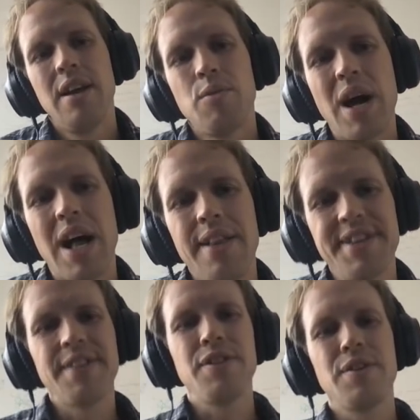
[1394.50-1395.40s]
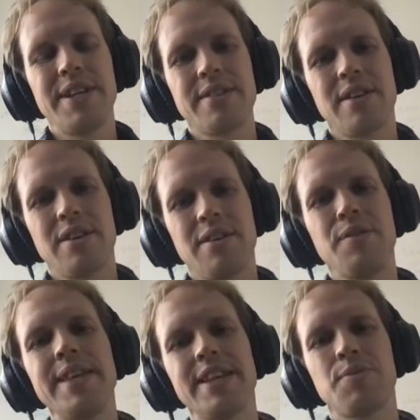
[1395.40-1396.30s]
Well, instead of doing
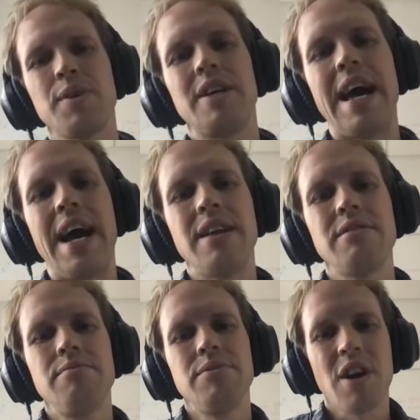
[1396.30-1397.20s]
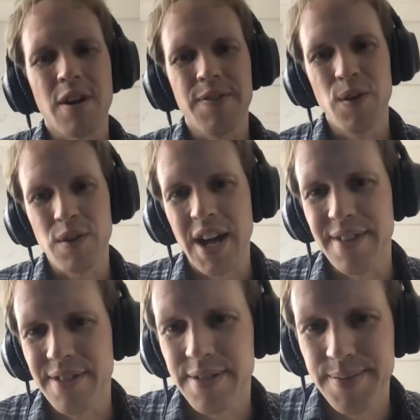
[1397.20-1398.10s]
this, we're going to add dark
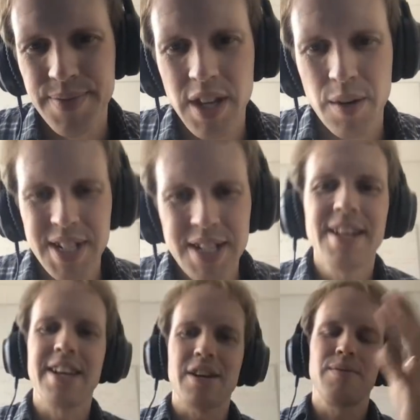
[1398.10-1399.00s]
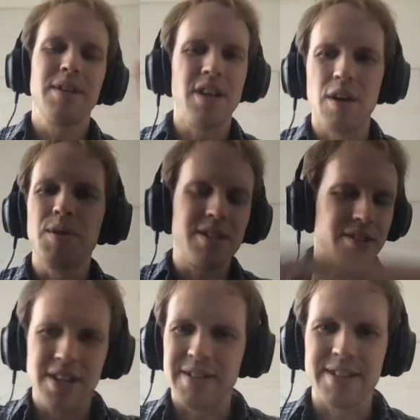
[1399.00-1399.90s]
photons, which is not
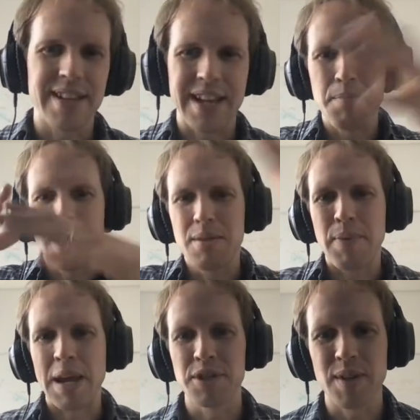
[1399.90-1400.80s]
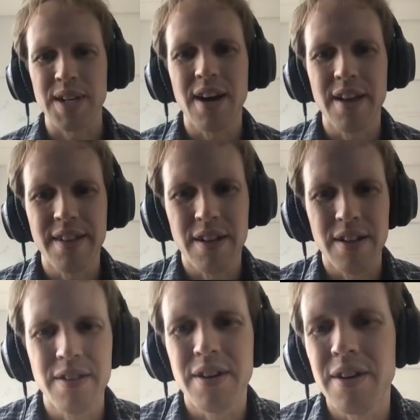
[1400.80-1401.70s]
there's like a million papers written
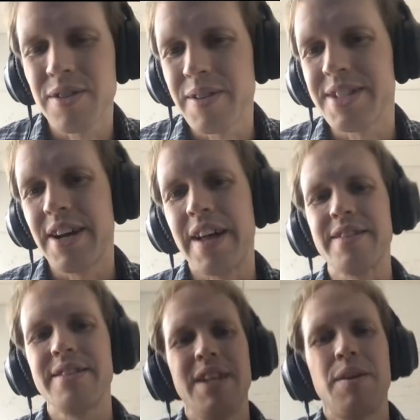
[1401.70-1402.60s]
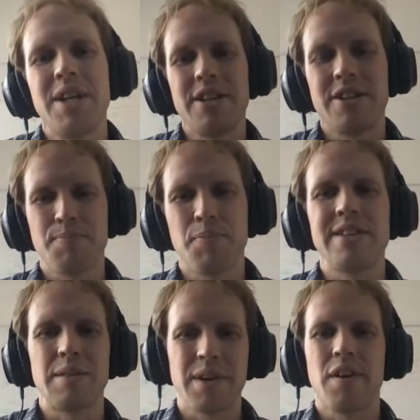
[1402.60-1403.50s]
on those, so it's not, we're not just
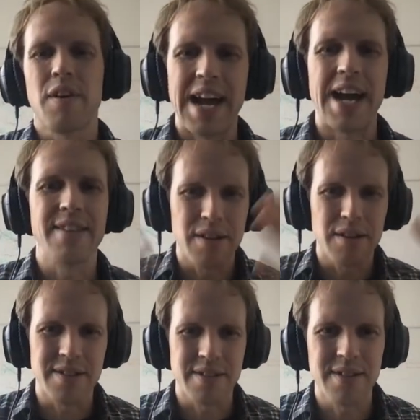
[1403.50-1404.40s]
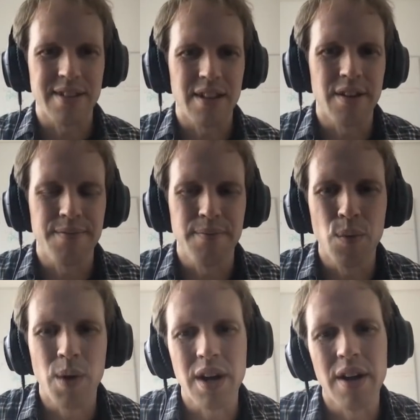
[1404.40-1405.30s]
pulling something out of our hat. There's a lot of
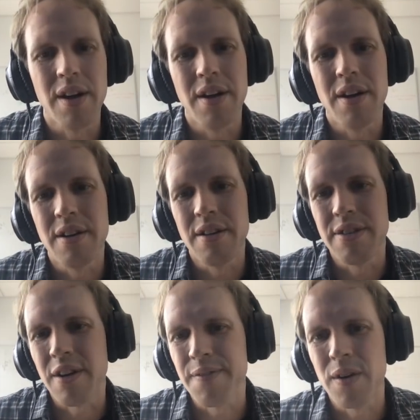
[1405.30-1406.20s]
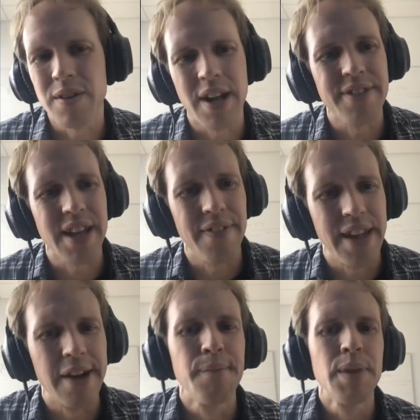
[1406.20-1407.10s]
work on dark photons out
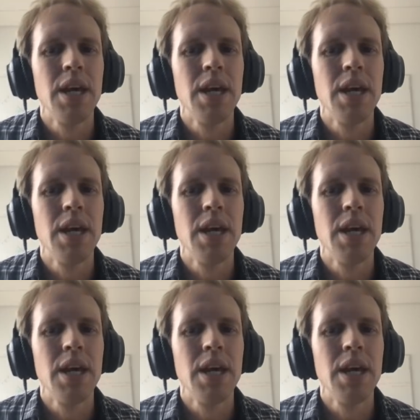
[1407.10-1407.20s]
there.